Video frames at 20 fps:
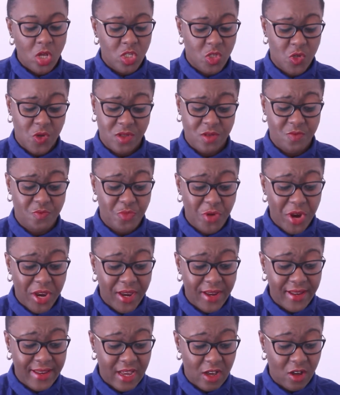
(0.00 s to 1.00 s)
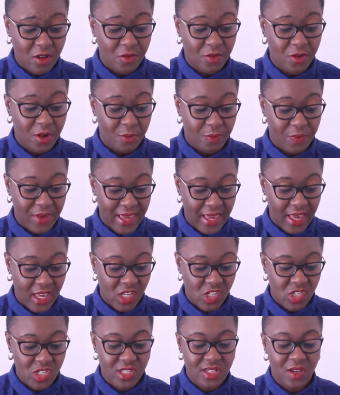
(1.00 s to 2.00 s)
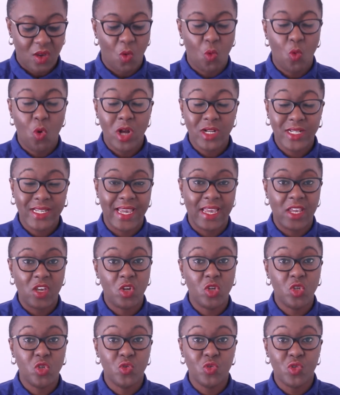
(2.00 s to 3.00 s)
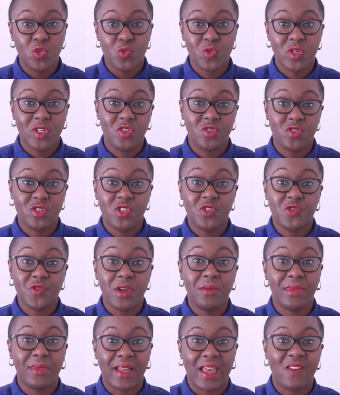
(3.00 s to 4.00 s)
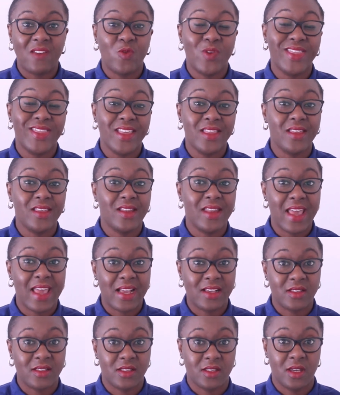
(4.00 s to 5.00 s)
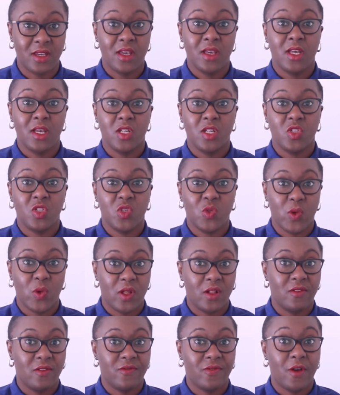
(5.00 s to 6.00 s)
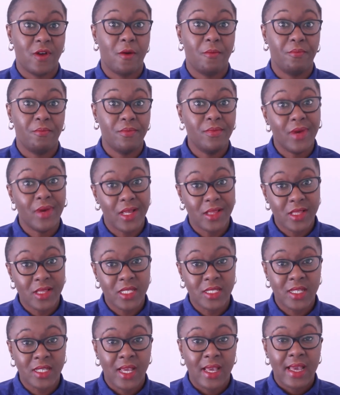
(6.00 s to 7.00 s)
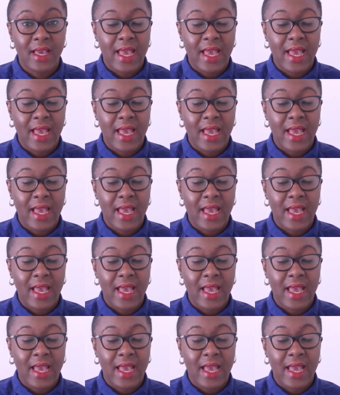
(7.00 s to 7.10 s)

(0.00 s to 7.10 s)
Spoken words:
So in the break it down page, it's like, what can you do towards your dream life within the next 12 months?